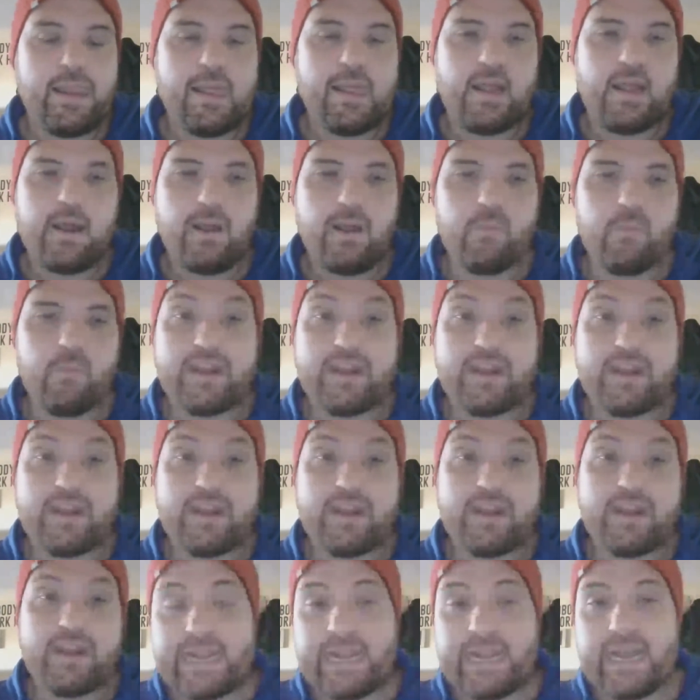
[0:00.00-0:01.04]
when I
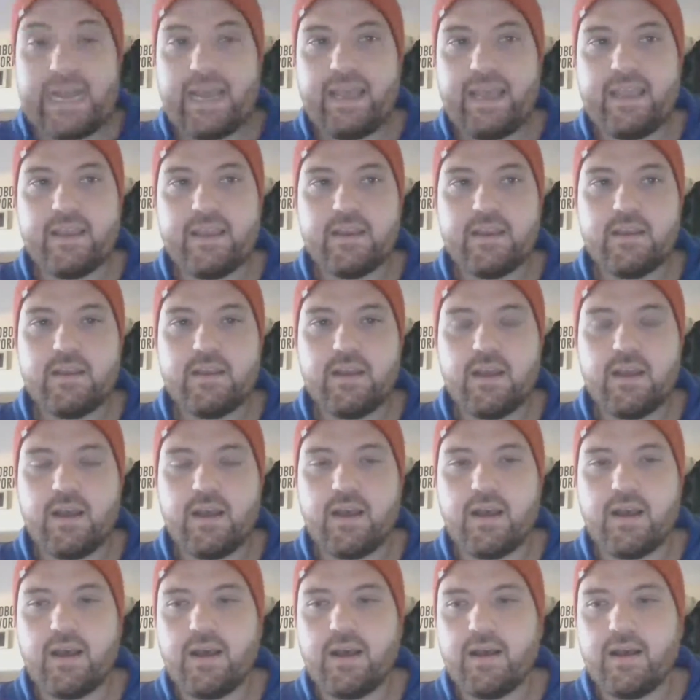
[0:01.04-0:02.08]
get a guy.
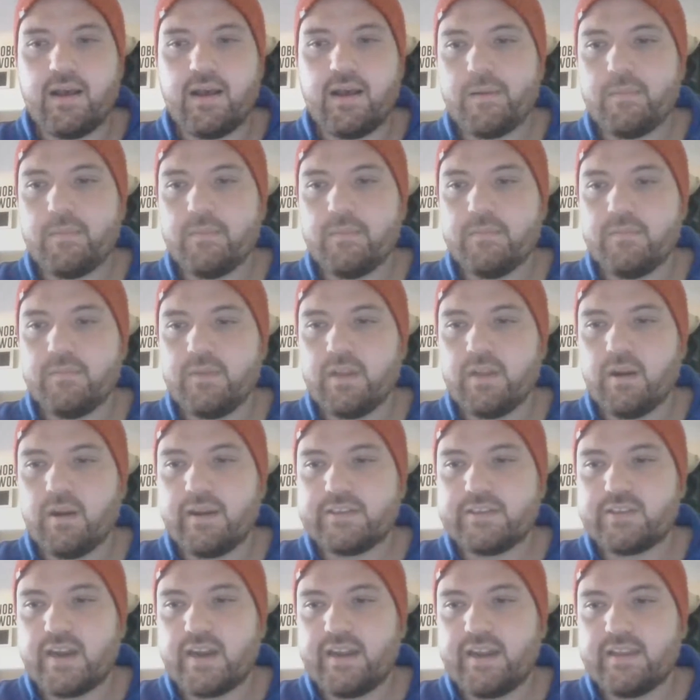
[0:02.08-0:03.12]

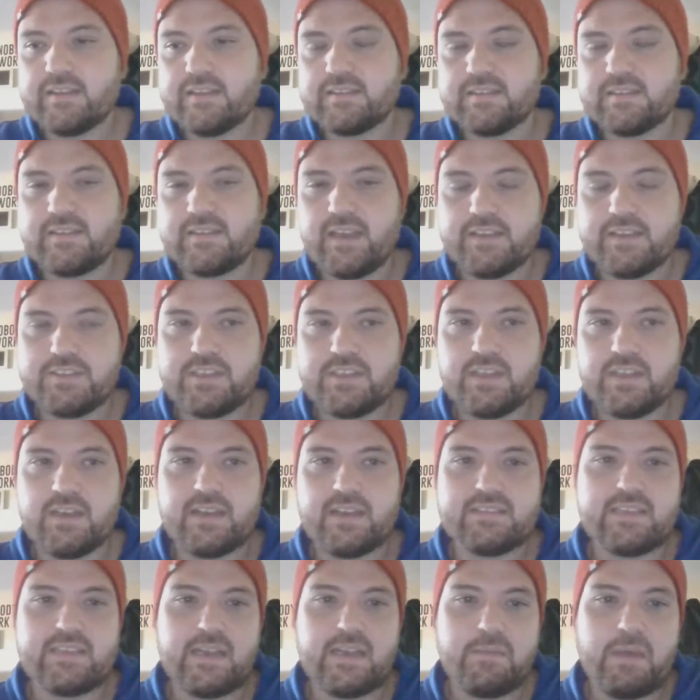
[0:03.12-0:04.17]
I try to get his attention.
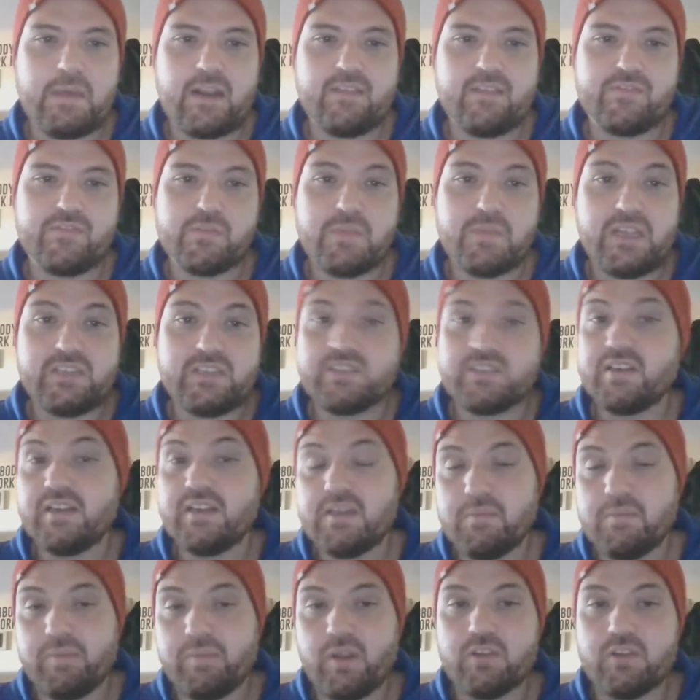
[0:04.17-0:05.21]
I send him out information,
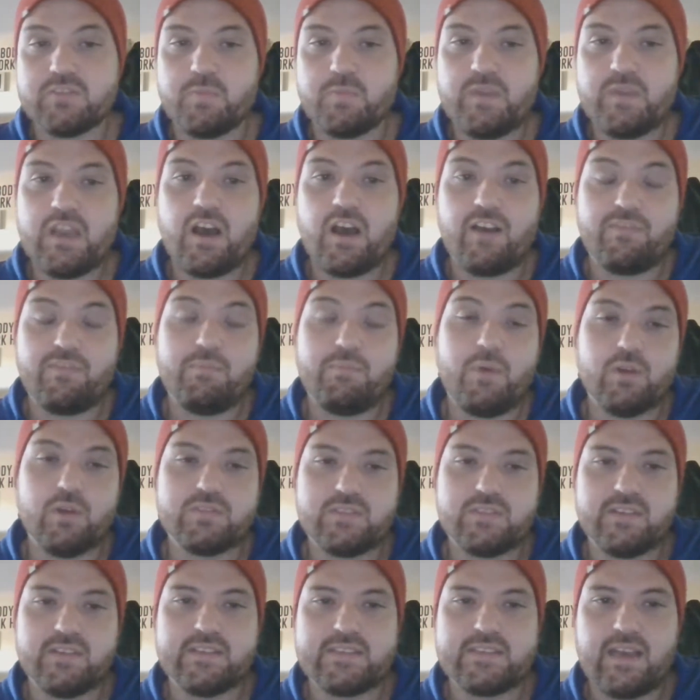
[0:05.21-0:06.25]
and he blows me off
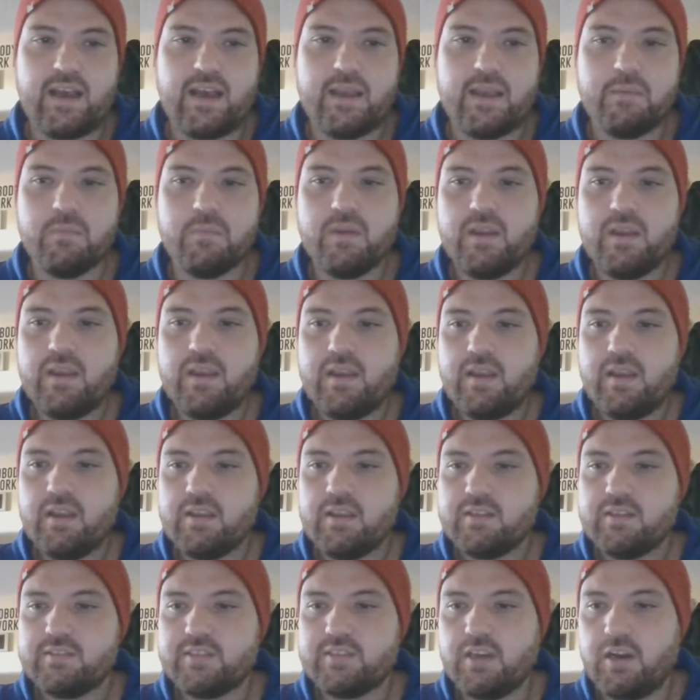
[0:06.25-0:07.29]
most of the time.
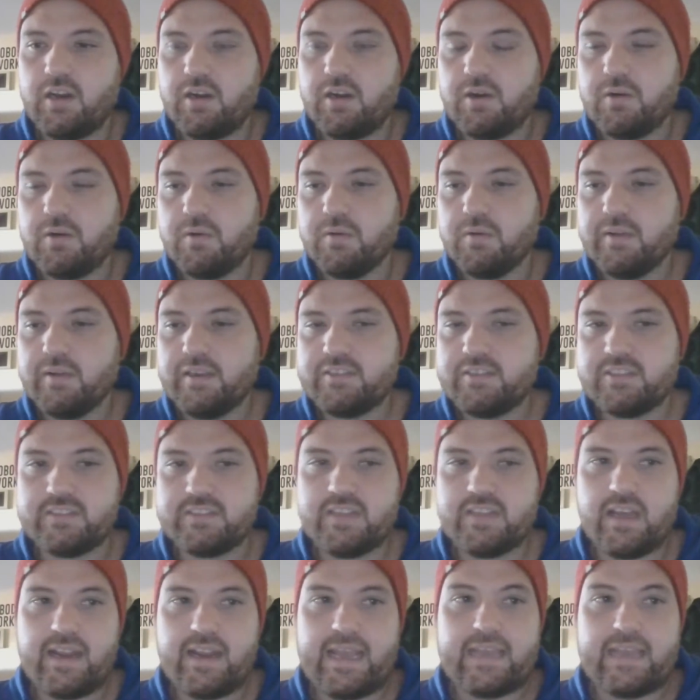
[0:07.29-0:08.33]
So it's
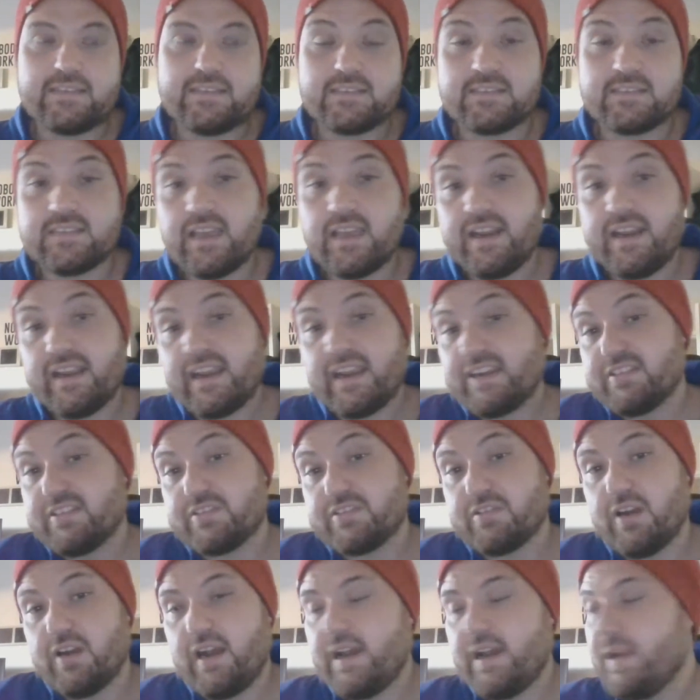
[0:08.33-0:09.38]
just not as exciting. I could
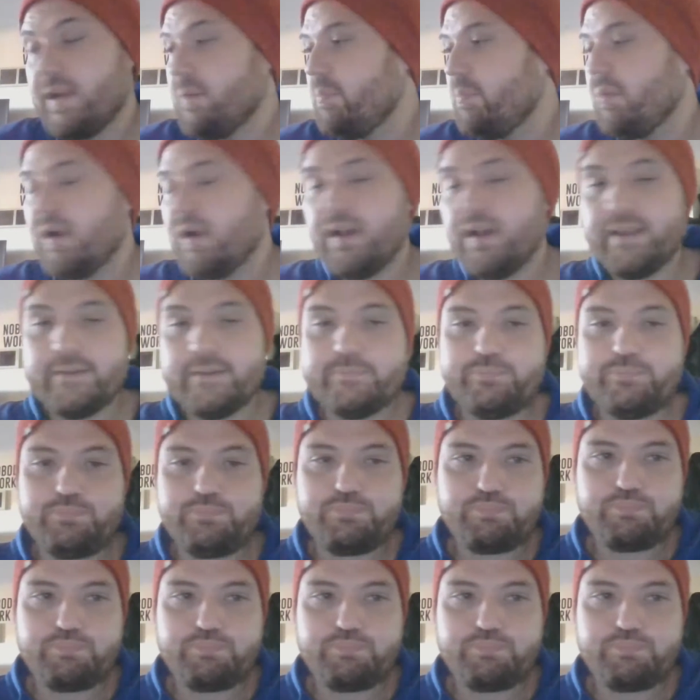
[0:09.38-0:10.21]
try, but